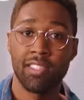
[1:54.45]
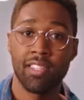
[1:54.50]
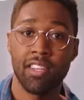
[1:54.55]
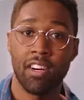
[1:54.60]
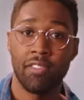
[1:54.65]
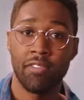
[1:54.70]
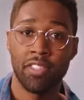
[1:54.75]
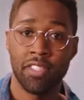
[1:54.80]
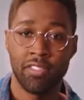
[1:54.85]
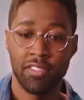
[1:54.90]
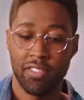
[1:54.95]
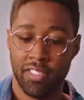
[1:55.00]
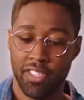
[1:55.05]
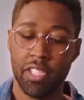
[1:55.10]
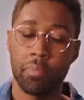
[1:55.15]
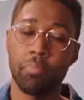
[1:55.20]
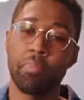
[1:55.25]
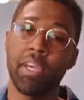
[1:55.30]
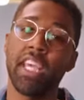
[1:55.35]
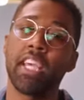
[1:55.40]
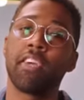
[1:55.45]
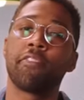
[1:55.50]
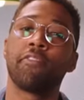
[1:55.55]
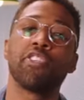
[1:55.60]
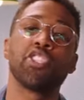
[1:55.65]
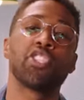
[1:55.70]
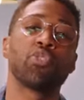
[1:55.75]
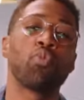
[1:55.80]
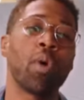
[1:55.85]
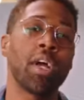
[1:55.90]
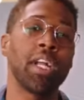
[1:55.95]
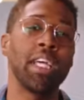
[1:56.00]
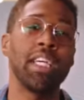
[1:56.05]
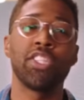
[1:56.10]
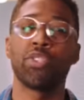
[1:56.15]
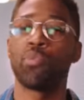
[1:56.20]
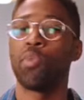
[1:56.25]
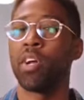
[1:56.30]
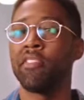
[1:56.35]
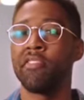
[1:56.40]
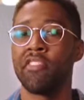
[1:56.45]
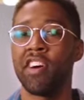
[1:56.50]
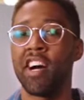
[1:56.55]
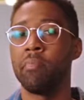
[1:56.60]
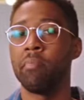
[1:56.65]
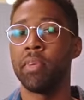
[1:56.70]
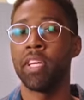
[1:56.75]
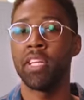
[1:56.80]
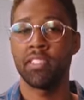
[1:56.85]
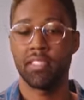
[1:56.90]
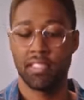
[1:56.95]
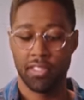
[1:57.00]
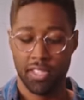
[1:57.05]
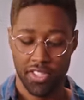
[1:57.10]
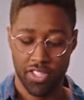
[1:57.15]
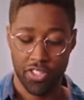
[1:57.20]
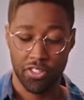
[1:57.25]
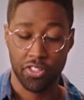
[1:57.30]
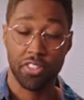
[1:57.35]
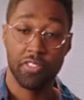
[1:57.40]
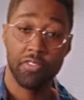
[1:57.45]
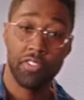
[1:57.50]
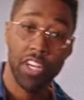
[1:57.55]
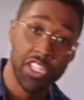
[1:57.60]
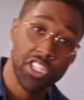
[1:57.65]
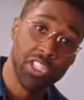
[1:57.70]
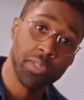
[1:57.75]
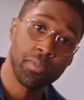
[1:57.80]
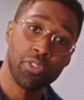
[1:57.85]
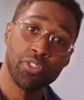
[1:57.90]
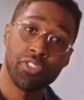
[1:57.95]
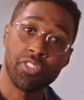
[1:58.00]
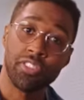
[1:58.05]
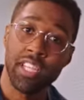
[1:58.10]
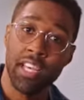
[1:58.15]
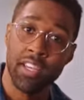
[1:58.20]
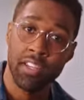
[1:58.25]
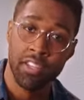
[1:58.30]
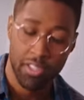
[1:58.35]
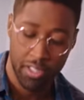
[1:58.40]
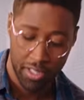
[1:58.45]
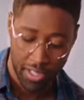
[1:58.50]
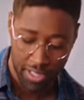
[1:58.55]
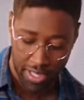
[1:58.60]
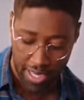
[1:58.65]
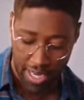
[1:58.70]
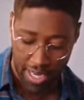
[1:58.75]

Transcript: in the oven to bake for twenty, twenty-five minutes until the vegetables are tender